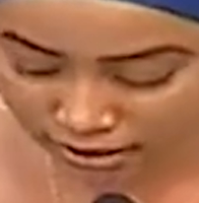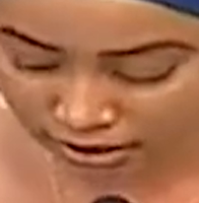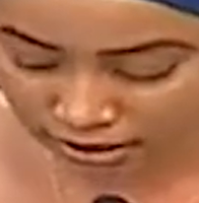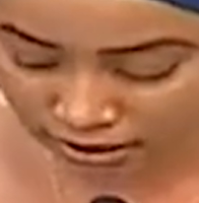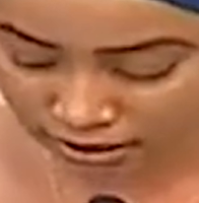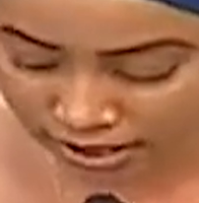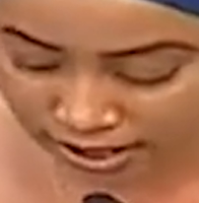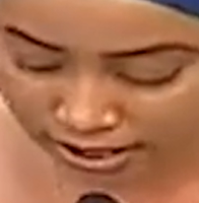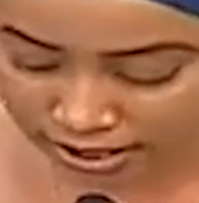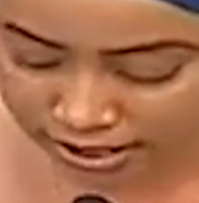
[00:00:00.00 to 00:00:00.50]

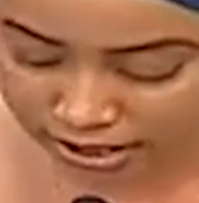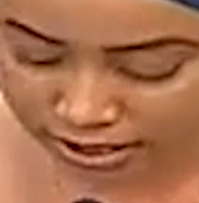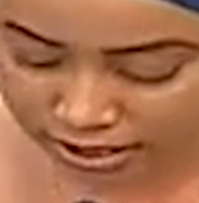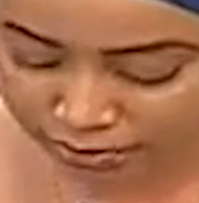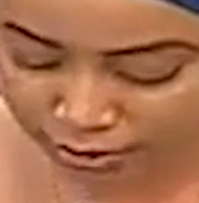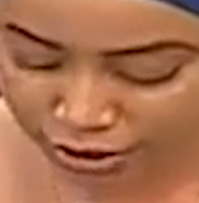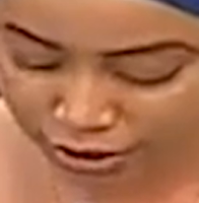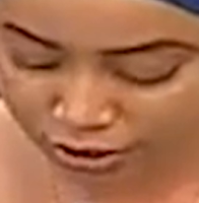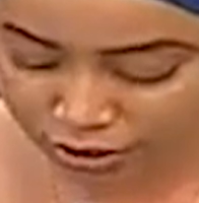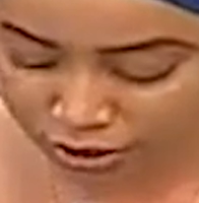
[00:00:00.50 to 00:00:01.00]
this
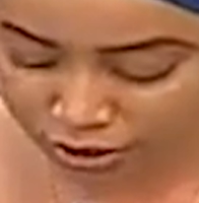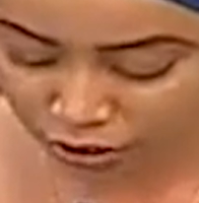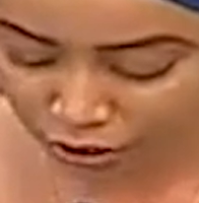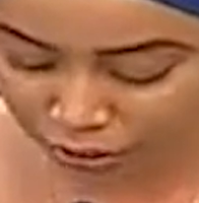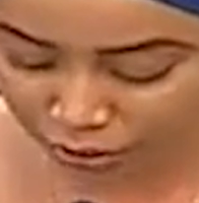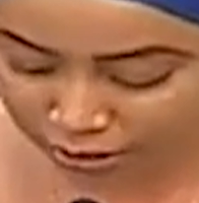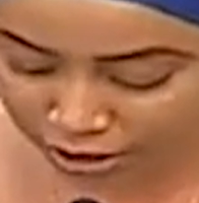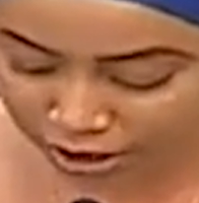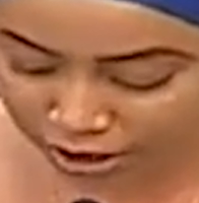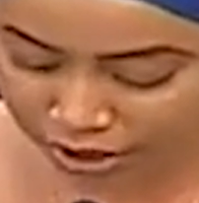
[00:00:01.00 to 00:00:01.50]
statement to the
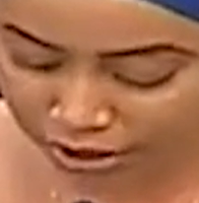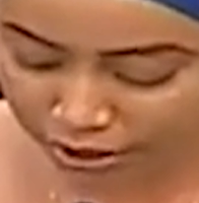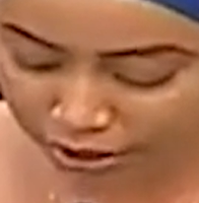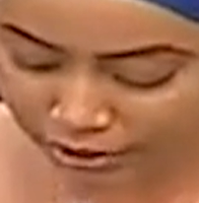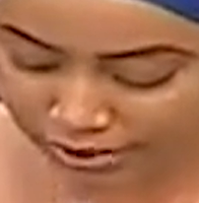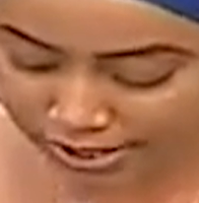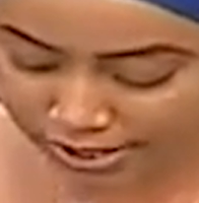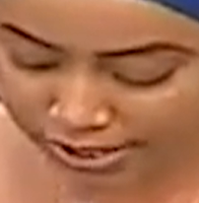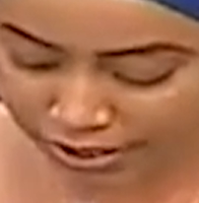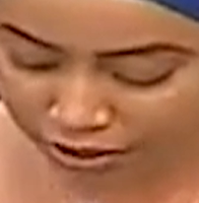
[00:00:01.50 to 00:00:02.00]
Committee
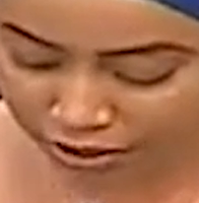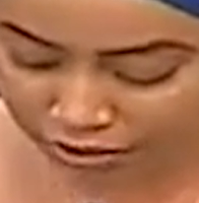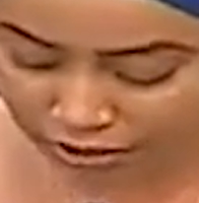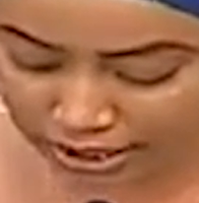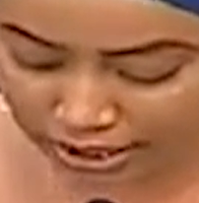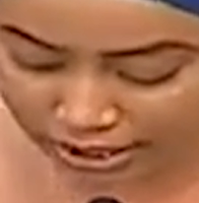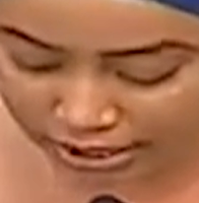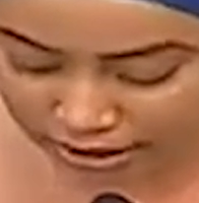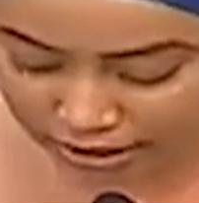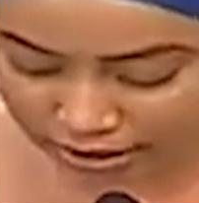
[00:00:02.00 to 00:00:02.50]
on
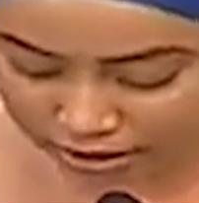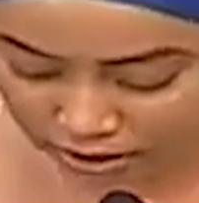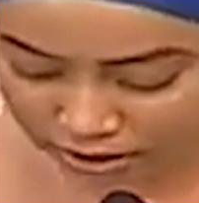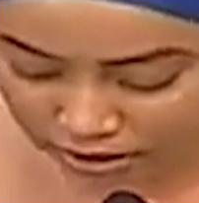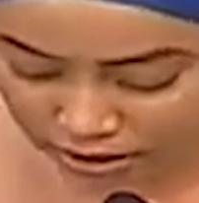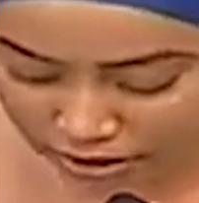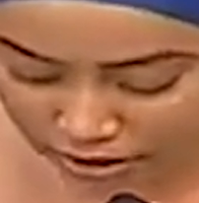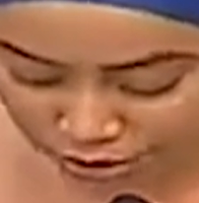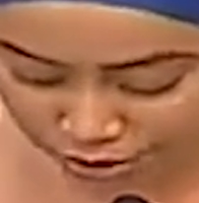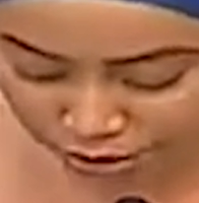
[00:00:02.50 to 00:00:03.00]
Security
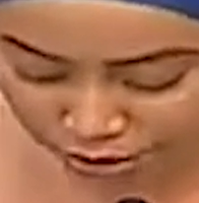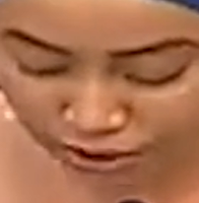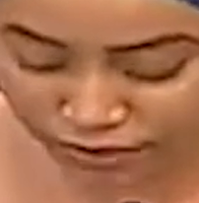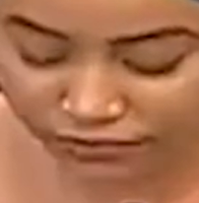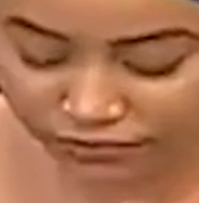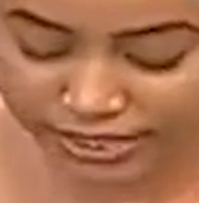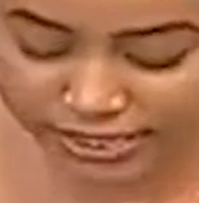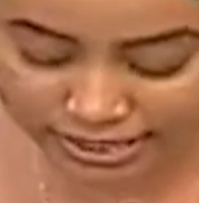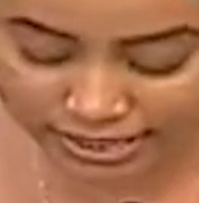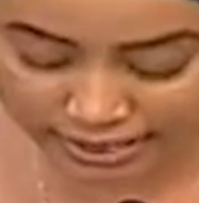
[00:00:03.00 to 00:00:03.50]
to
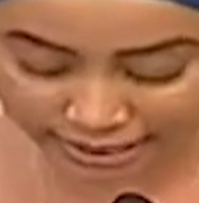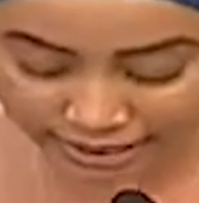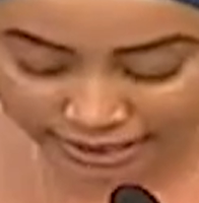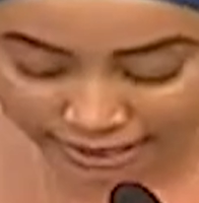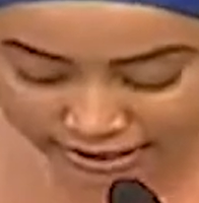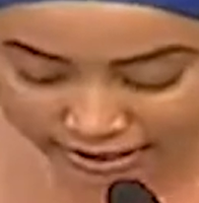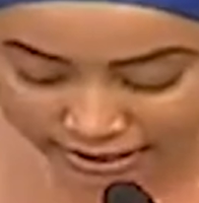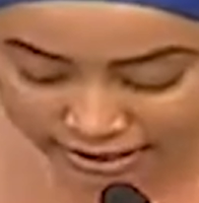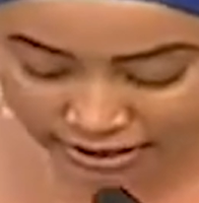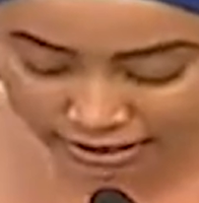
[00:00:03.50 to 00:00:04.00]

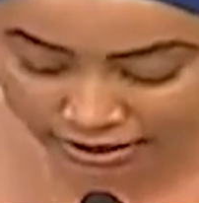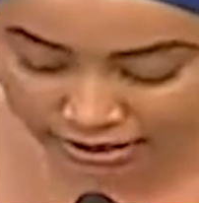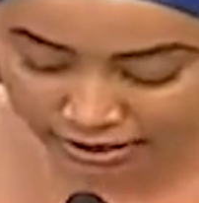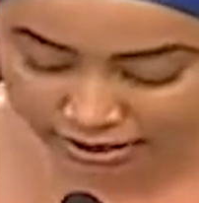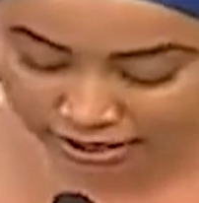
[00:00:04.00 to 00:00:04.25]
investigate,